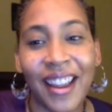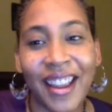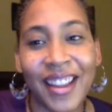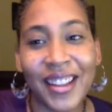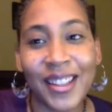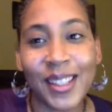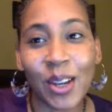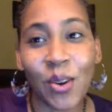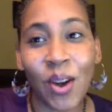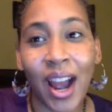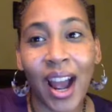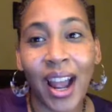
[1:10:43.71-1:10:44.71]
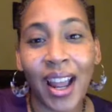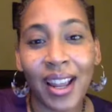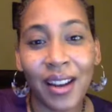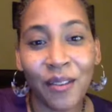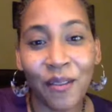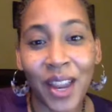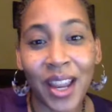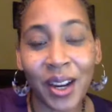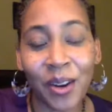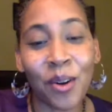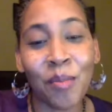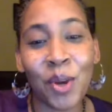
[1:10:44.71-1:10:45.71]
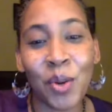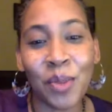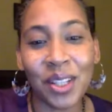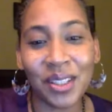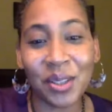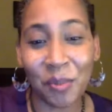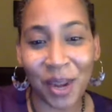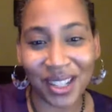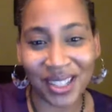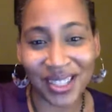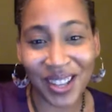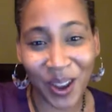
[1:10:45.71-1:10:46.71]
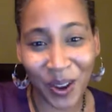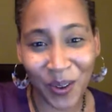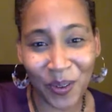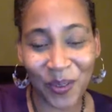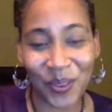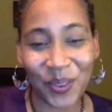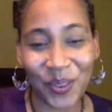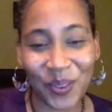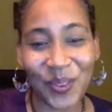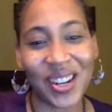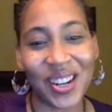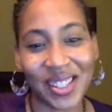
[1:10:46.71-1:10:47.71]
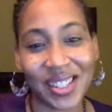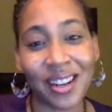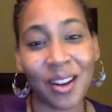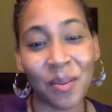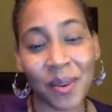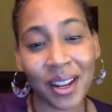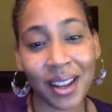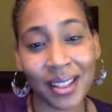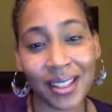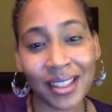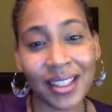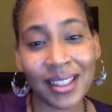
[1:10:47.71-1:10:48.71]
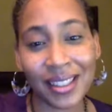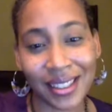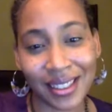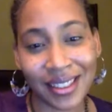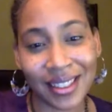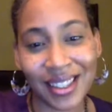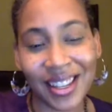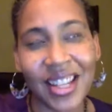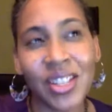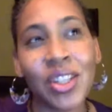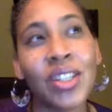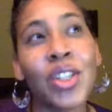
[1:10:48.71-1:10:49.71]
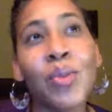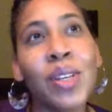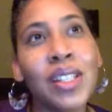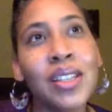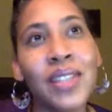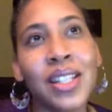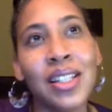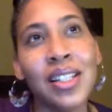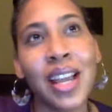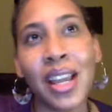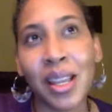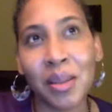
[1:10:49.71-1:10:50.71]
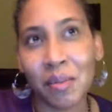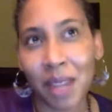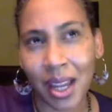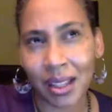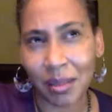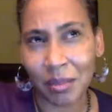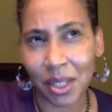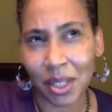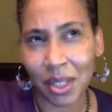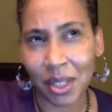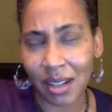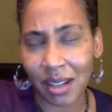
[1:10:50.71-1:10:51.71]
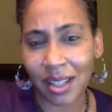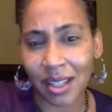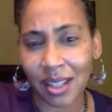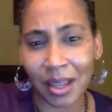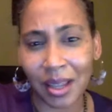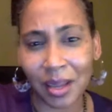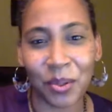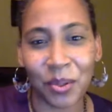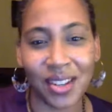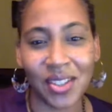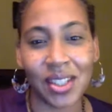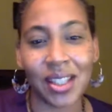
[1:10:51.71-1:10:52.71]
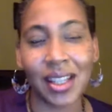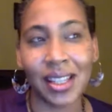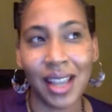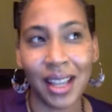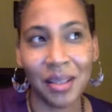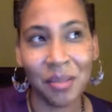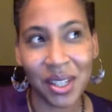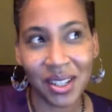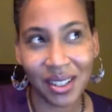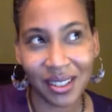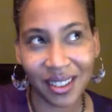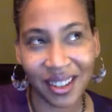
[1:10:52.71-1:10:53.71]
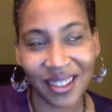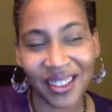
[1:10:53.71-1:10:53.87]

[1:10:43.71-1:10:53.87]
And so I had a fangirl moment to myself where I was just like, oh my God. She wasn't even Dame Helen Mirren, I don't think, at that point. And I was just like, it's Helen Mirren. Okay.